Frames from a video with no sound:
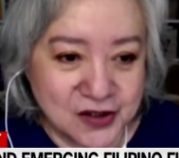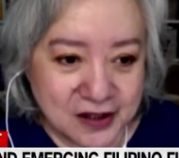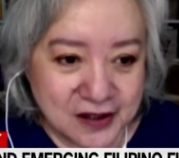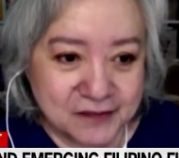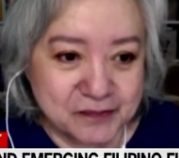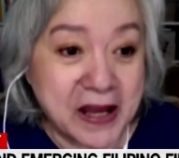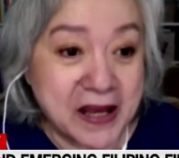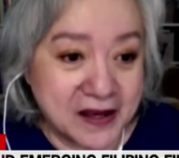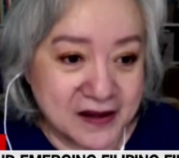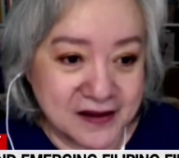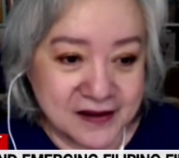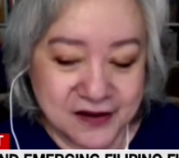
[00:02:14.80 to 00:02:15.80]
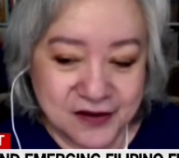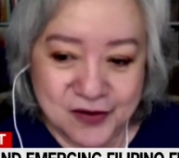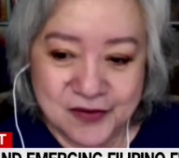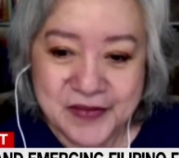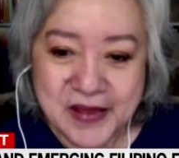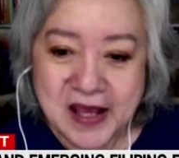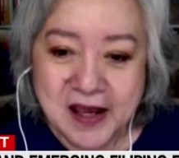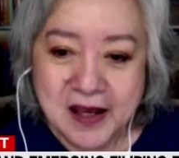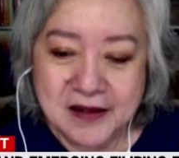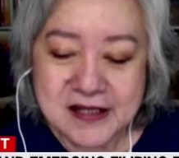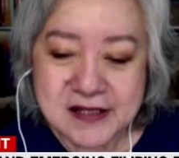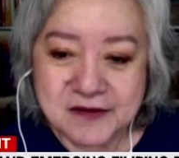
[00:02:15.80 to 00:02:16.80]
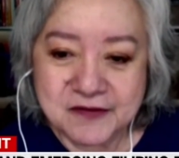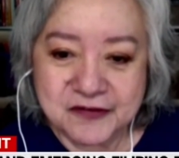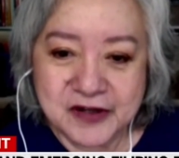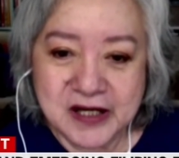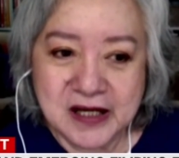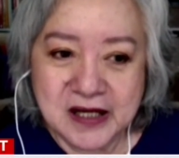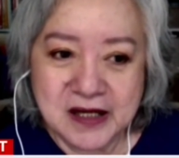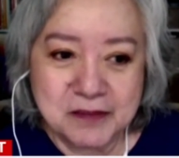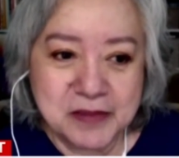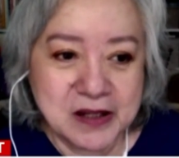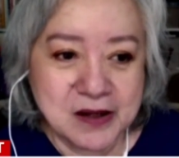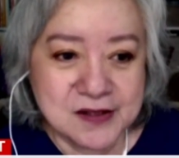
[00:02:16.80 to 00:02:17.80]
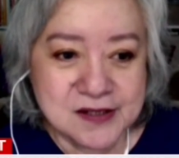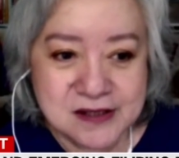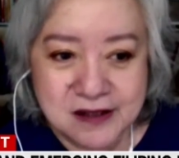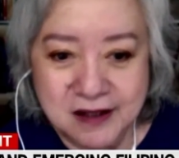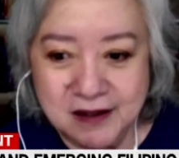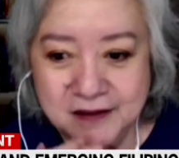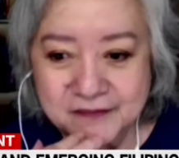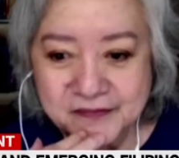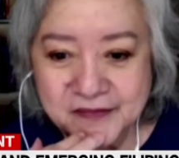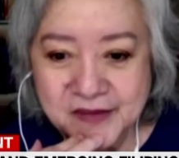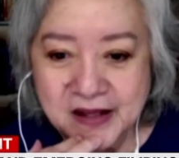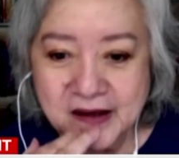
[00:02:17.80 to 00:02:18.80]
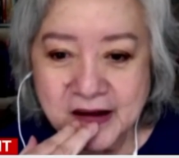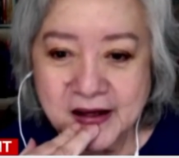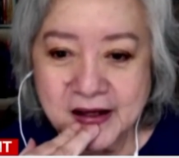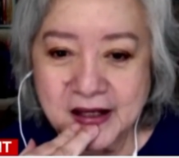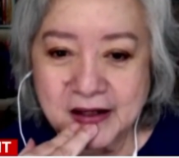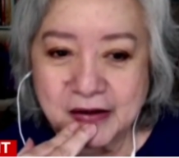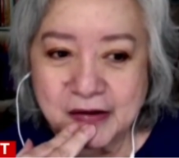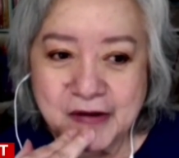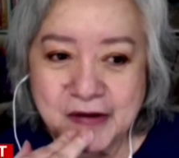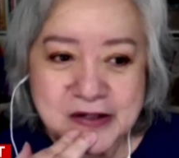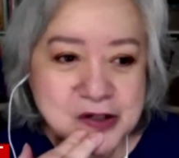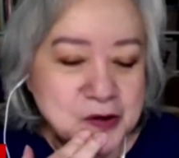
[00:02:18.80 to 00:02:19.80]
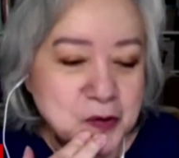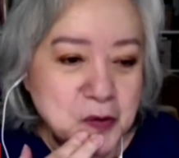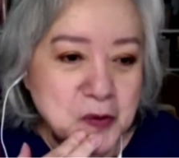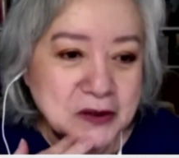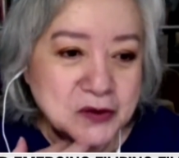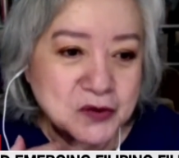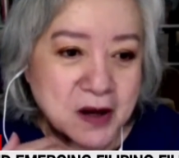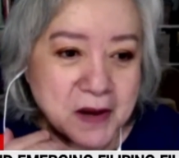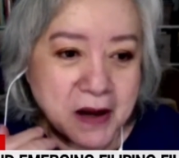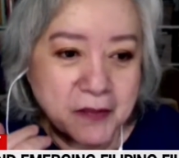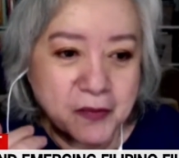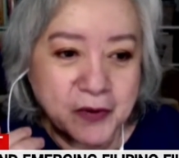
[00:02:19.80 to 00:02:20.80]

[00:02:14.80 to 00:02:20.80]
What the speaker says: paying. You know, these are free because eventually we want to come up with you